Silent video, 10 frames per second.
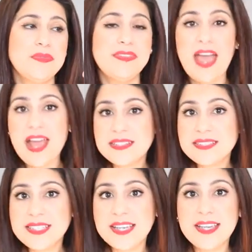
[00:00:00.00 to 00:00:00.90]

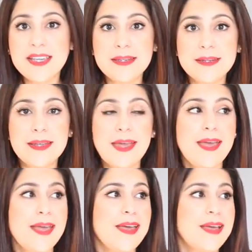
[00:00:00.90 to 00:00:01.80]
dancing
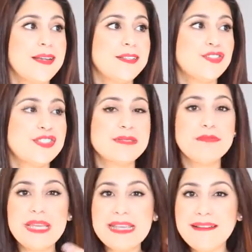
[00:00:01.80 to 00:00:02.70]
and just
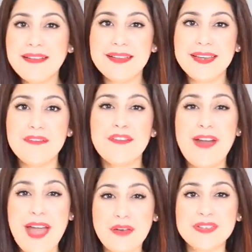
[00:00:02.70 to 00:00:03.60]
mingling
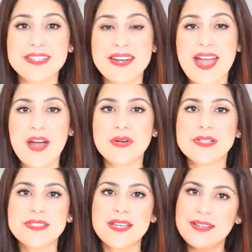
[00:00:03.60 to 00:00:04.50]
for hours and
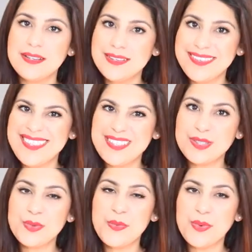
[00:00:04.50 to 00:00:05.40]
hours,
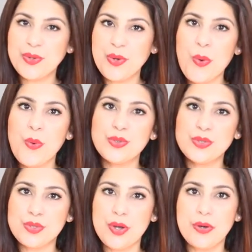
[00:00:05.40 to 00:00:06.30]
this will go
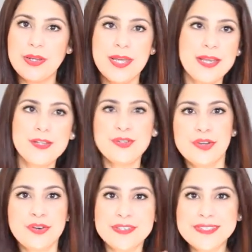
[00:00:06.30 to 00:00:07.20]
strong like a
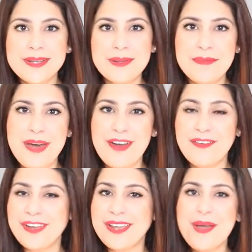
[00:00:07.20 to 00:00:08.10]
Duracell
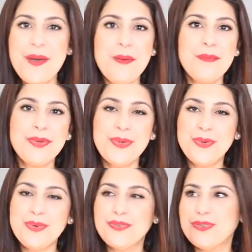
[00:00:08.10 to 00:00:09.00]
battery.
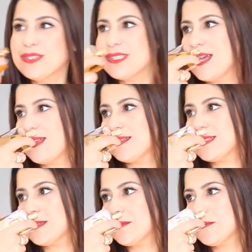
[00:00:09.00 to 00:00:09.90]
Beautiful scent.